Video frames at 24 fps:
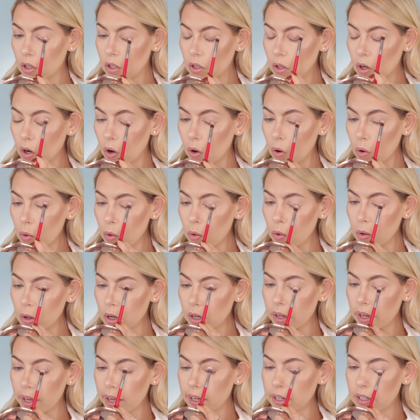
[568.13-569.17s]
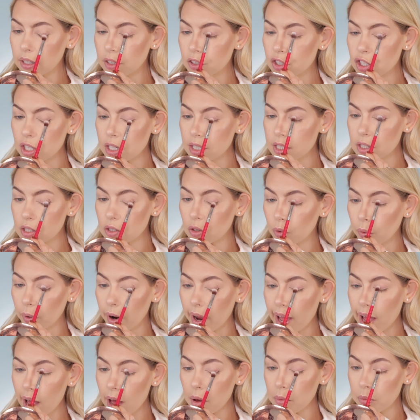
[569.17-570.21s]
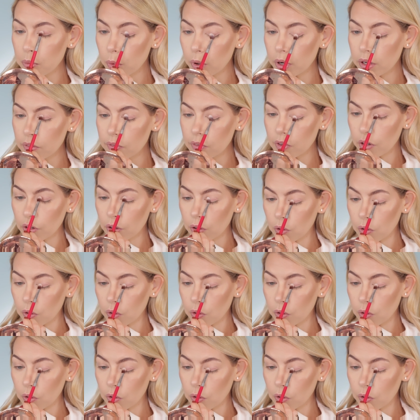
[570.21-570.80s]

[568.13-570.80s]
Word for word: go and just grab one of your